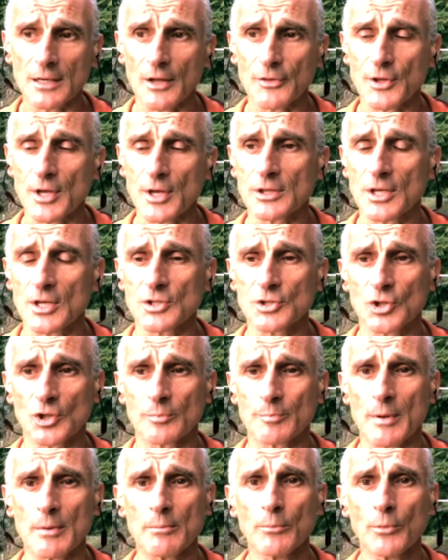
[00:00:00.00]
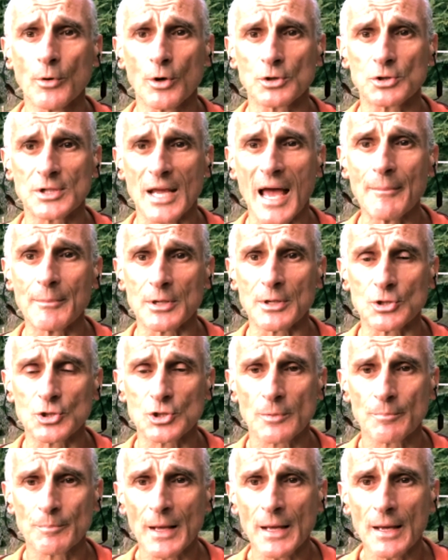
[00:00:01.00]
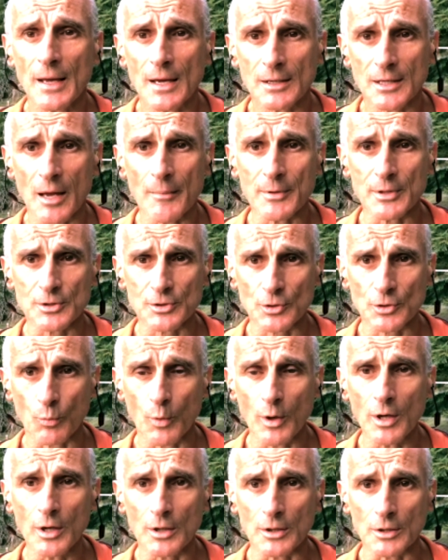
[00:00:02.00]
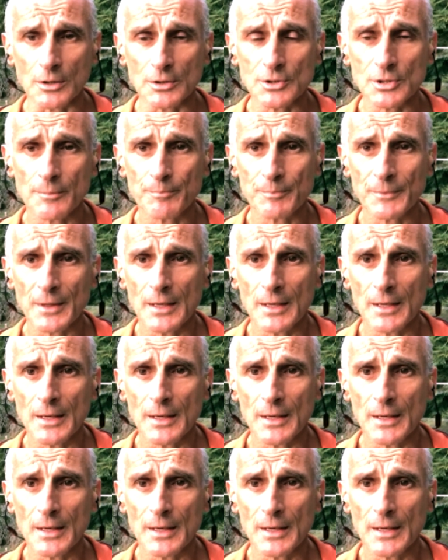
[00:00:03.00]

and I think there's going to be more damage coming to the world